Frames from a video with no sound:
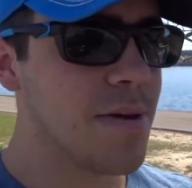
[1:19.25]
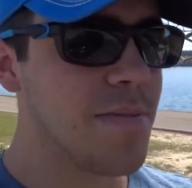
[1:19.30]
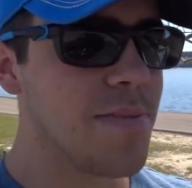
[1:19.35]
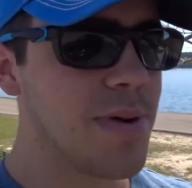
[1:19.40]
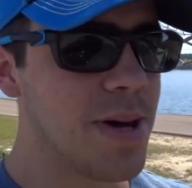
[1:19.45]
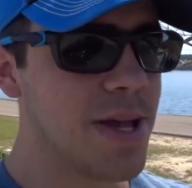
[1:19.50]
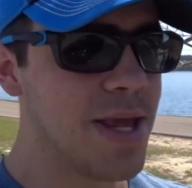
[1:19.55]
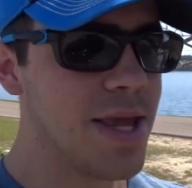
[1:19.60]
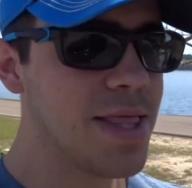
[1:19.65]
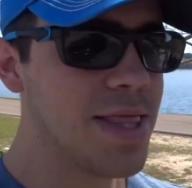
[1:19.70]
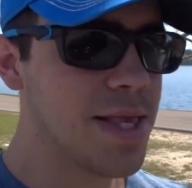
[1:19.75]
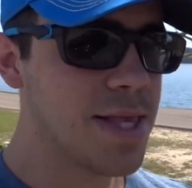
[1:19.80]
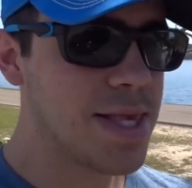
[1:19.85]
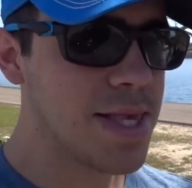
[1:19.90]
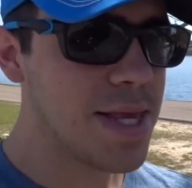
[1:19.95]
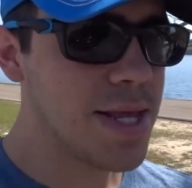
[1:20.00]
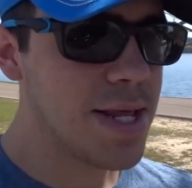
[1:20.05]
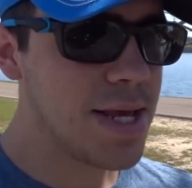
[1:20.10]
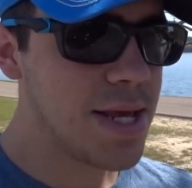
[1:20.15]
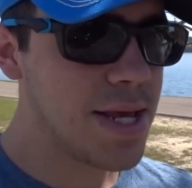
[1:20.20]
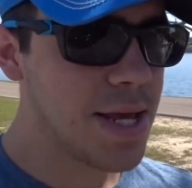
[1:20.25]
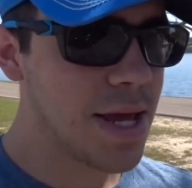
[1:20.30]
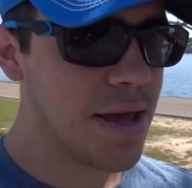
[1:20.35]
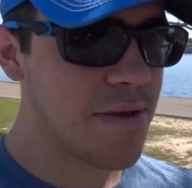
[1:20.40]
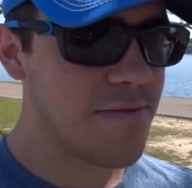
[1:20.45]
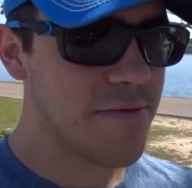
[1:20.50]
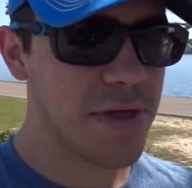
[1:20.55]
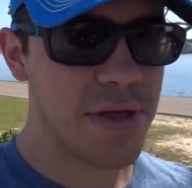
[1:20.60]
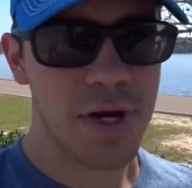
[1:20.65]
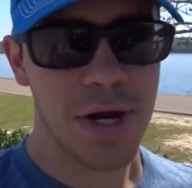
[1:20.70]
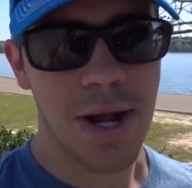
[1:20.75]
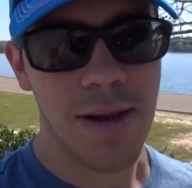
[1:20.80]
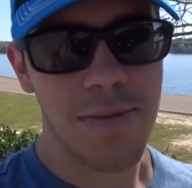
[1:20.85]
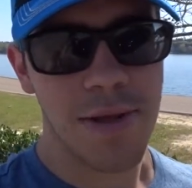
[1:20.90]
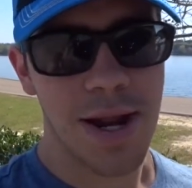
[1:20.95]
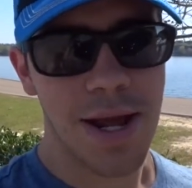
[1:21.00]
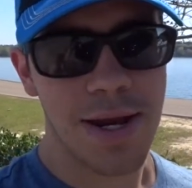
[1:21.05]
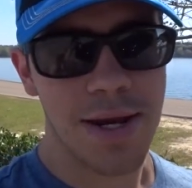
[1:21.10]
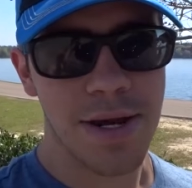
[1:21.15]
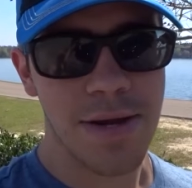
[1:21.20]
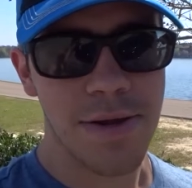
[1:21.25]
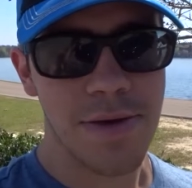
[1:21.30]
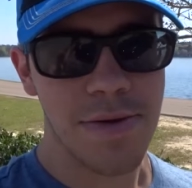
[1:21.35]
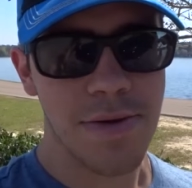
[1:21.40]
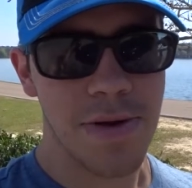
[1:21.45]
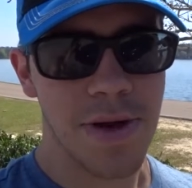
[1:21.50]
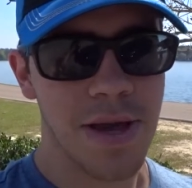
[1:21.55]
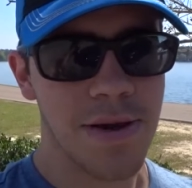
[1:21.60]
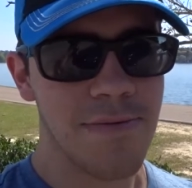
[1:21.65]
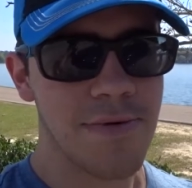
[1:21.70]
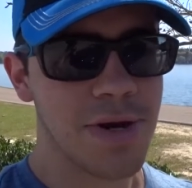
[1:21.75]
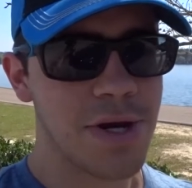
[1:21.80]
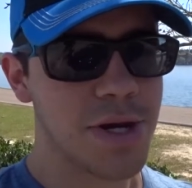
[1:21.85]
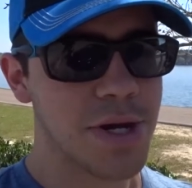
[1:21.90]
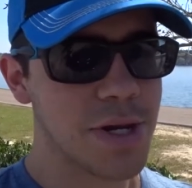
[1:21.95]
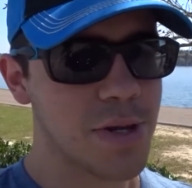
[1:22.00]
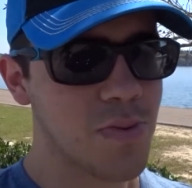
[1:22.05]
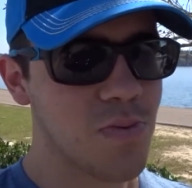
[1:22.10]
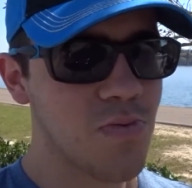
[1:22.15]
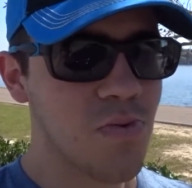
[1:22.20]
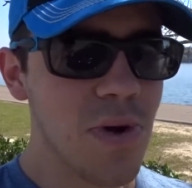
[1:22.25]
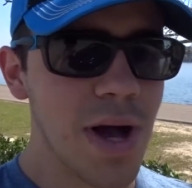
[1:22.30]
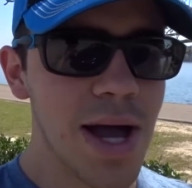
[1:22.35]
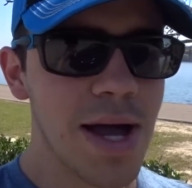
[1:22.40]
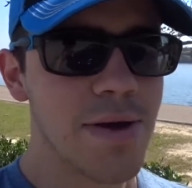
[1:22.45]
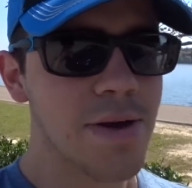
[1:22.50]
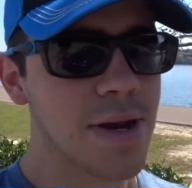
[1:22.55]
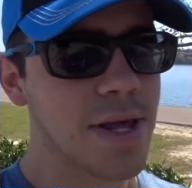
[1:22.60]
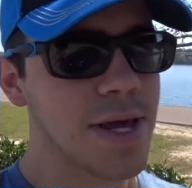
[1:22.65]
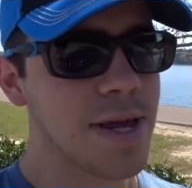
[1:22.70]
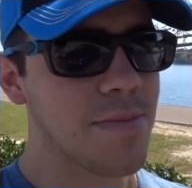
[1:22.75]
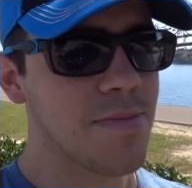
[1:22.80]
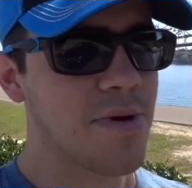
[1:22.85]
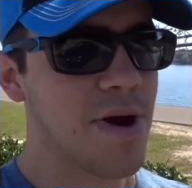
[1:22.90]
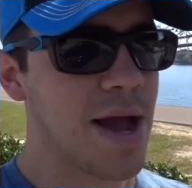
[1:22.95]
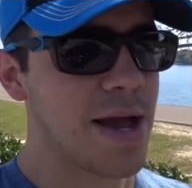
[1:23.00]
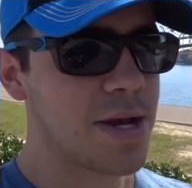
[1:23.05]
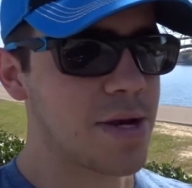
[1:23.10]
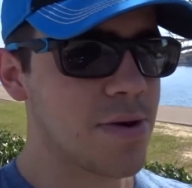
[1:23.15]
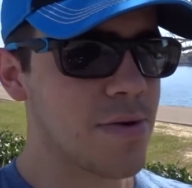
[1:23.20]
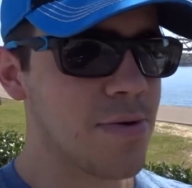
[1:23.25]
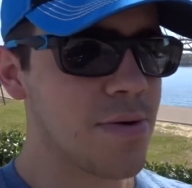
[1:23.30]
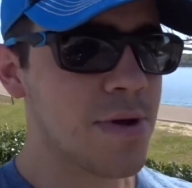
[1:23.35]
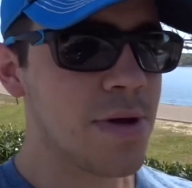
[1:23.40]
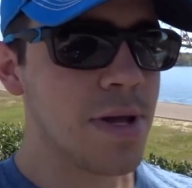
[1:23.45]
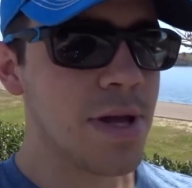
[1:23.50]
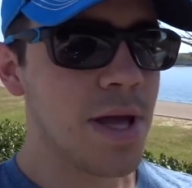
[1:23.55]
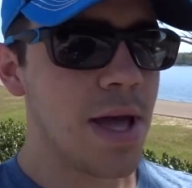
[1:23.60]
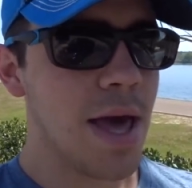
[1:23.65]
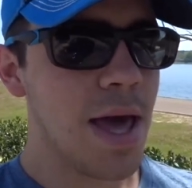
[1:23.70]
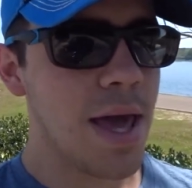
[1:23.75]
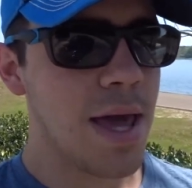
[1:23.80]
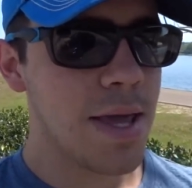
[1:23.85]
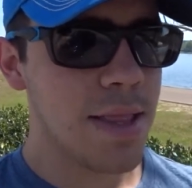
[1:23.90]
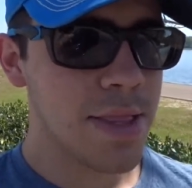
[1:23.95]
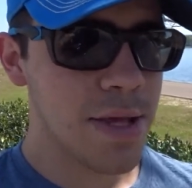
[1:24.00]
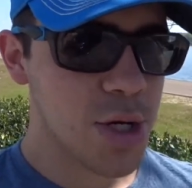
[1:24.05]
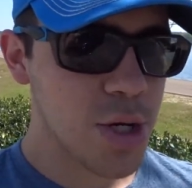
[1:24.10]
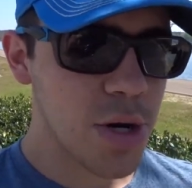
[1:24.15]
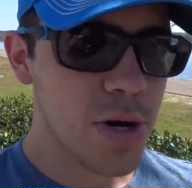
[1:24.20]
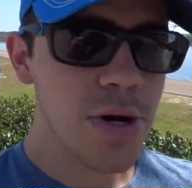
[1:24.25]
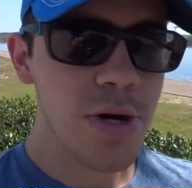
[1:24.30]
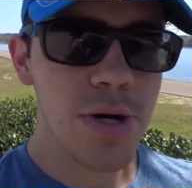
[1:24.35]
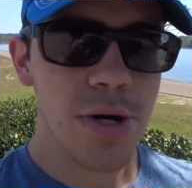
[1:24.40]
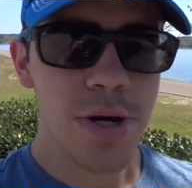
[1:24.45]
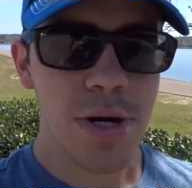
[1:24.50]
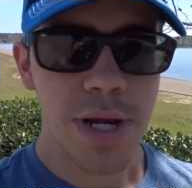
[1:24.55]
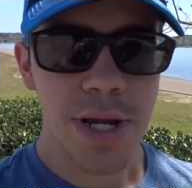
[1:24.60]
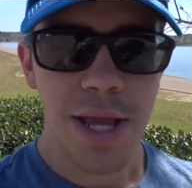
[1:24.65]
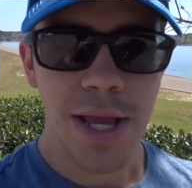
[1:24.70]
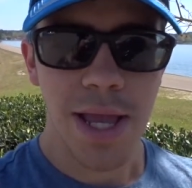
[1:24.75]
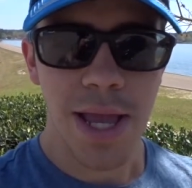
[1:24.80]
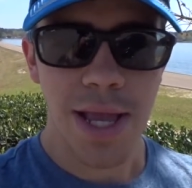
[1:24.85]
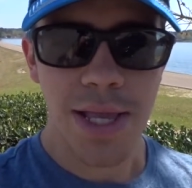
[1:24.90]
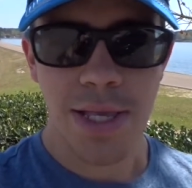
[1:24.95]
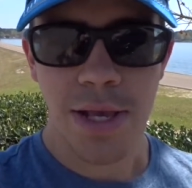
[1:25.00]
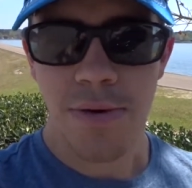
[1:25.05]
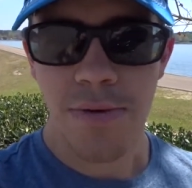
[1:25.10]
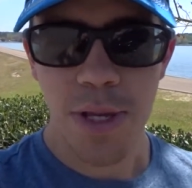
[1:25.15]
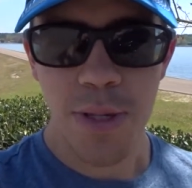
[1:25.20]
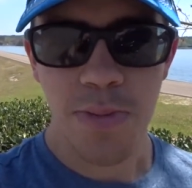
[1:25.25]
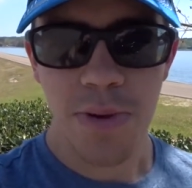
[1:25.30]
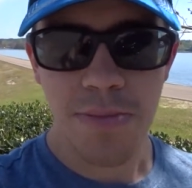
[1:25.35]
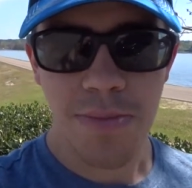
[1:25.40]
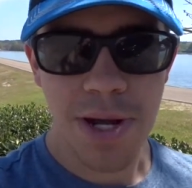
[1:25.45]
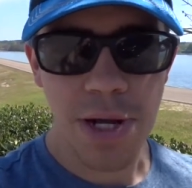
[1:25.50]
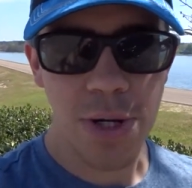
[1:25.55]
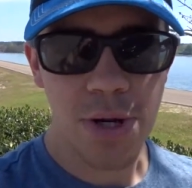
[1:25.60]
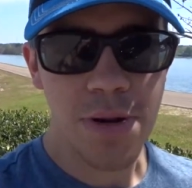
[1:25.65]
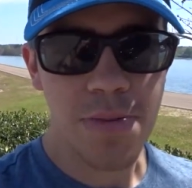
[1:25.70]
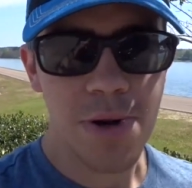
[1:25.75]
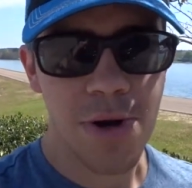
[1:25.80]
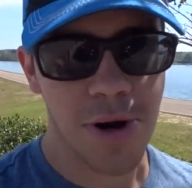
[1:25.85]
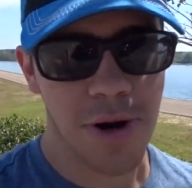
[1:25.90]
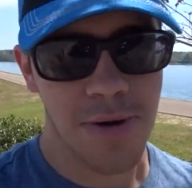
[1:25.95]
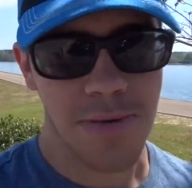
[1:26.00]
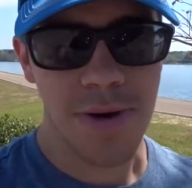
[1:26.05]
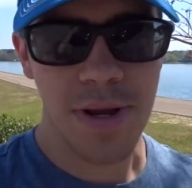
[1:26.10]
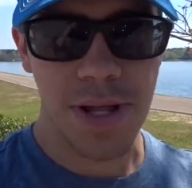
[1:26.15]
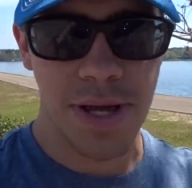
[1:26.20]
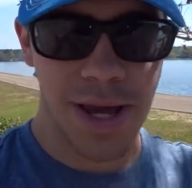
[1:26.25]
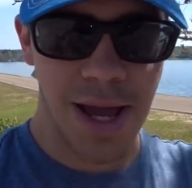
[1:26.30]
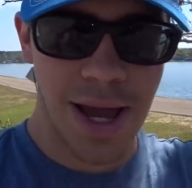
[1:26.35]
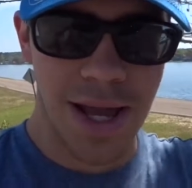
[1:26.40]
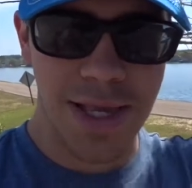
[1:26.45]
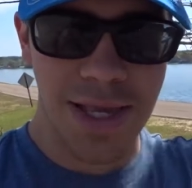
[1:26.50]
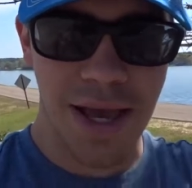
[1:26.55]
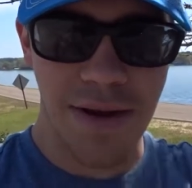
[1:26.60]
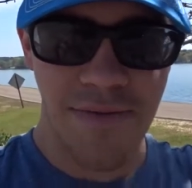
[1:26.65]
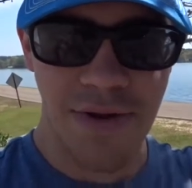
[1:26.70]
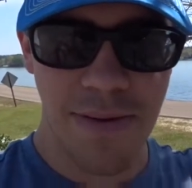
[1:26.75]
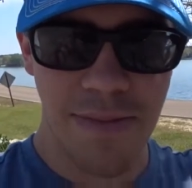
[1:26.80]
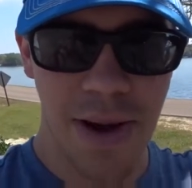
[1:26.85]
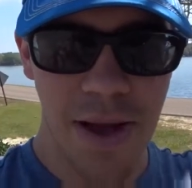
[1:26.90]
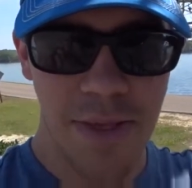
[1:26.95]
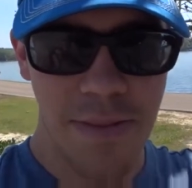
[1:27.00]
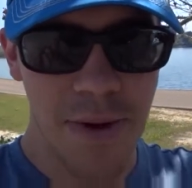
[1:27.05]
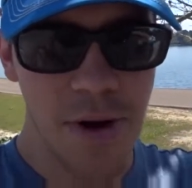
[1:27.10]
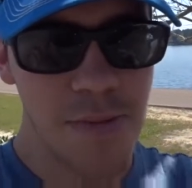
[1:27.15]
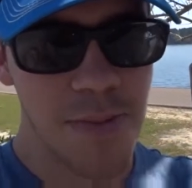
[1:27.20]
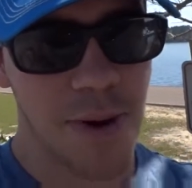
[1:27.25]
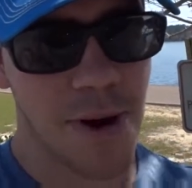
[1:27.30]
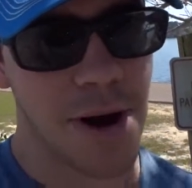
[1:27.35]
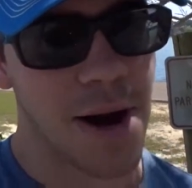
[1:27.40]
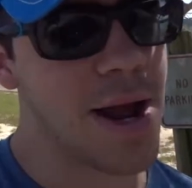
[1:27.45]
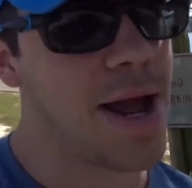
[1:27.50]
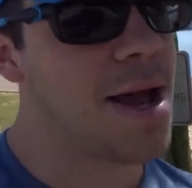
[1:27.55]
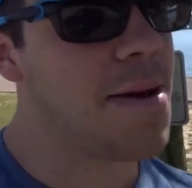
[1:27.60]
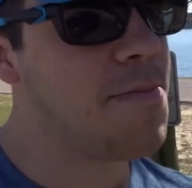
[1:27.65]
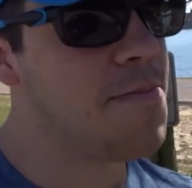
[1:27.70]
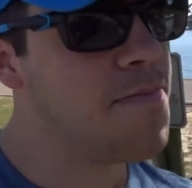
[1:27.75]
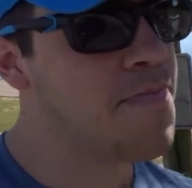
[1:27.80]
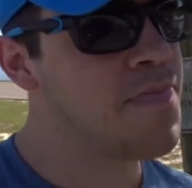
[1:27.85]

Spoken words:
But in the city and for the job that I do, it was just wildly impractical. And the Charger has always been my dream car, really, as evident by the Mopar hat.